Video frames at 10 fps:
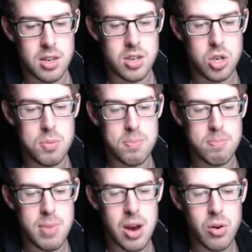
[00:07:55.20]
Did you
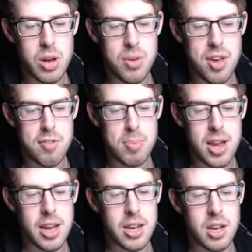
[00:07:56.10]
marry with
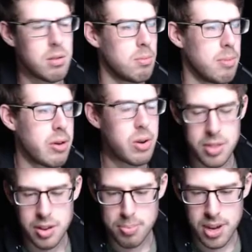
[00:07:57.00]
FPS? Marry
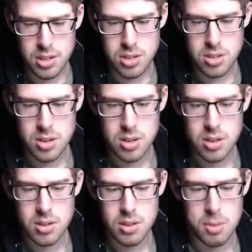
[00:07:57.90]
with FPS?
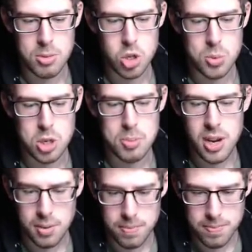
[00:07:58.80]
I'm not sure what you mean.